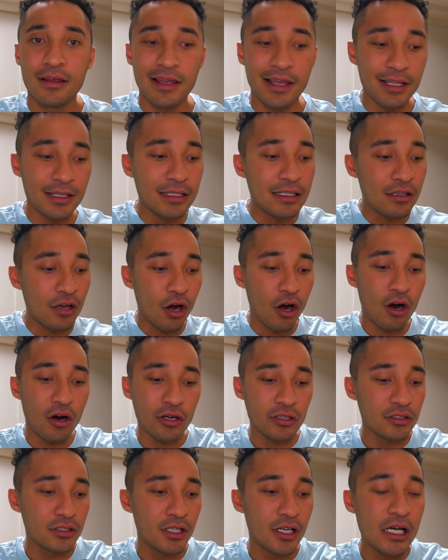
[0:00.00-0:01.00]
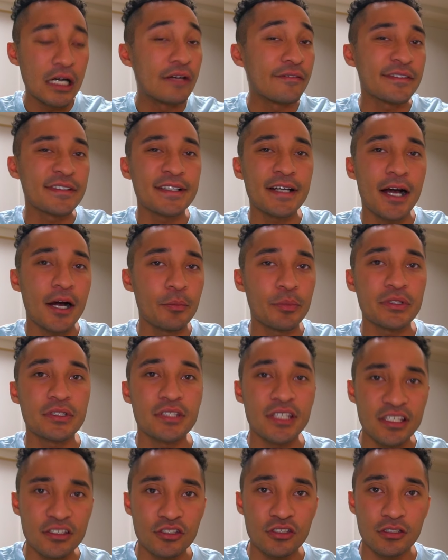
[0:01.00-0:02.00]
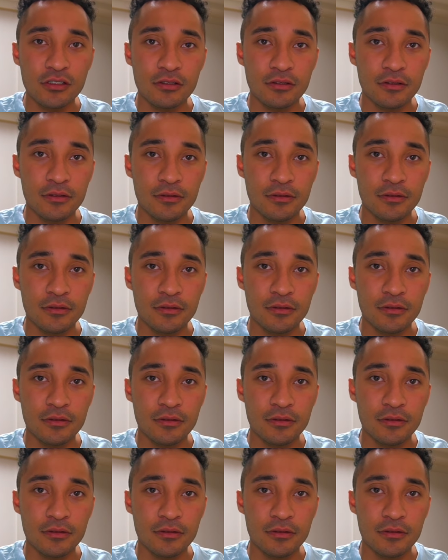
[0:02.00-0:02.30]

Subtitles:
in the art of competition.